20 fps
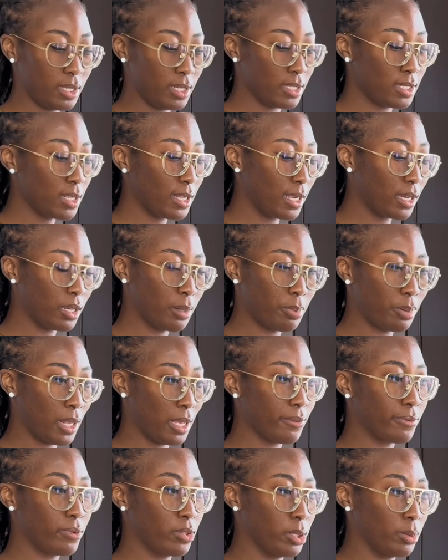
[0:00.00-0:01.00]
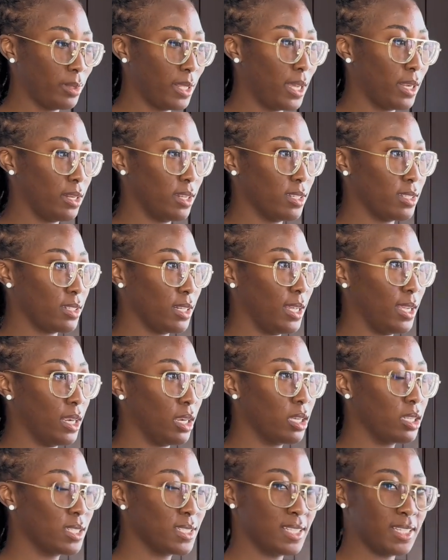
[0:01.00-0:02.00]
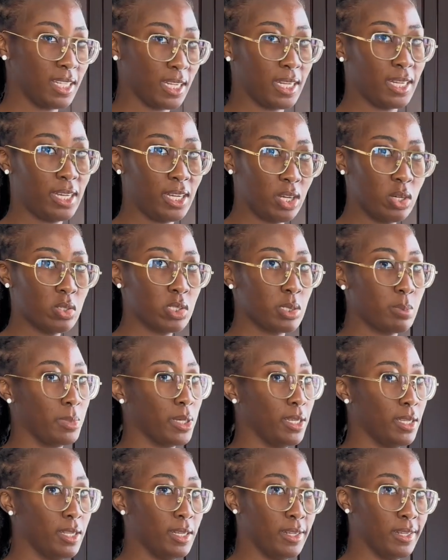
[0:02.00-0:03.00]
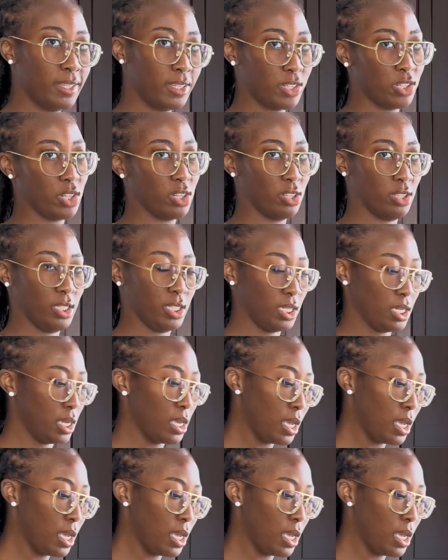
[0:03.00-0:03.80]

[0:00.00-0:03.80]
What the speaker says: It's like a platform that does like sticky notes but digitally,